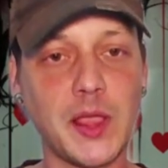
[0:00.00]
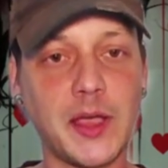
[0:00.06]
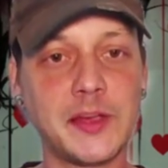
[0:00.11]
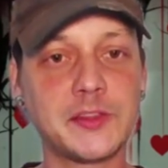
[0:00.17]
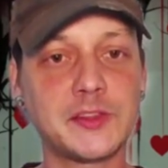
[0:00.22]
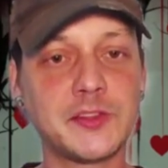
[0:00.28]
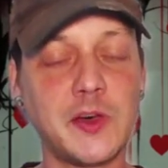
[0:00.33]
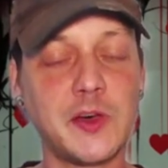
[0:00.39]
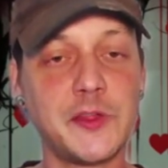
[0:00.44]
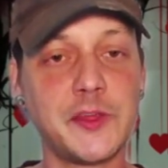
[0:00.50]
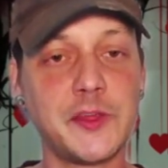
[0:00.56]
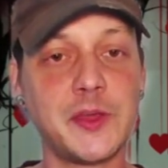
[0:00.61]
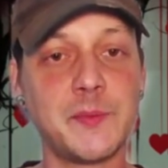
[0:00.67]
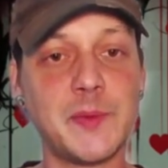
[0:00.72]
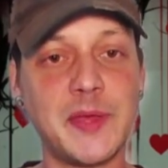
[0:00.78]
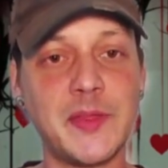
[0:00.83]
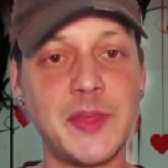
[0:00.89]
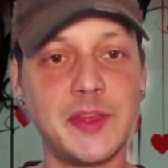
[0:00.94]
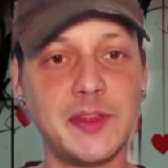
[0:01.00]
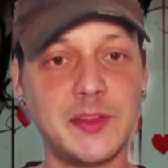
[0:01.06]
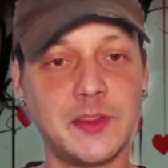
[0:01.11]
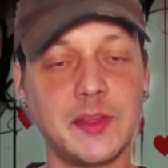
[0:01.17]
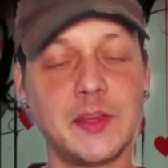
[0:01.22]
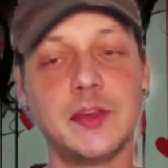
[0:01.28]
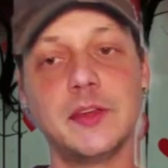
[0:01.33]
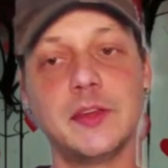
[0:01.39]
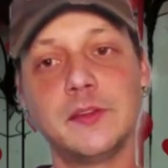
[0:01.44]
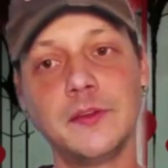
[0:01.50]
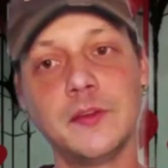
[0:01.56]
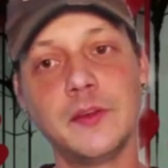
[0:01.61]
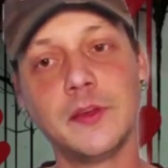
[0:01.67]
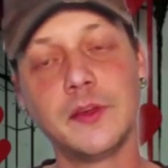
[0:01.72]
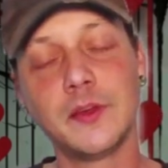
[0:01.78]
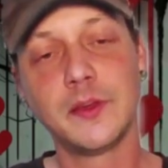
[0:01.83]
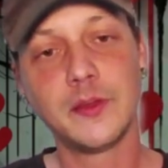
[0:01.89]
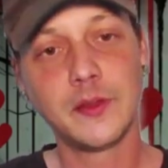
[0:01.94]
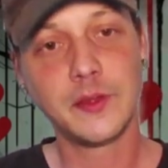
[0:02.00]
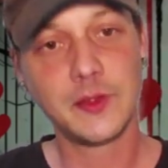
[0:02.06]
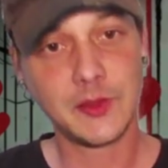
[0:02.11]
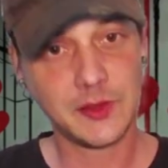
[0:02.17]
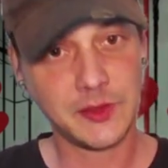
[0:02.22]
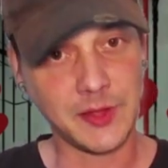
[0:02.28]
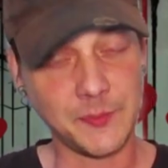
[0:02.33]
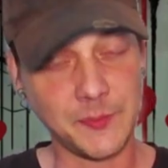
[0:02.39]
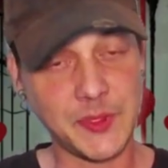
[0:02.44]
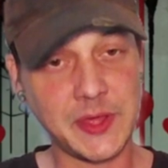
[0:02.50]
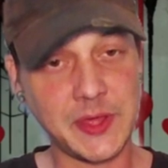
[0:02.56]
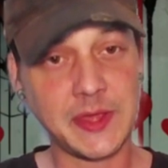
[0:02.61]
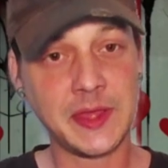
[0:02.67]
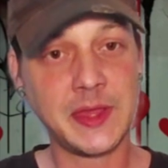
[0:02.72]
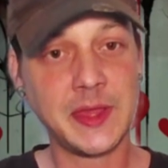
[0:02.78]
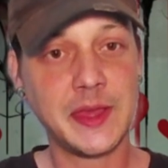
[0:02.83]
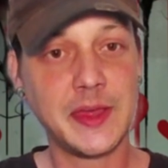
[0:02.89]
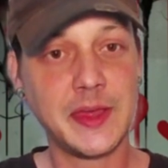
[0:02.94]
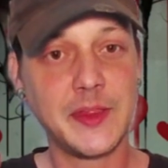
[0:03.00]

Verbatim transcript: I saw them and they said something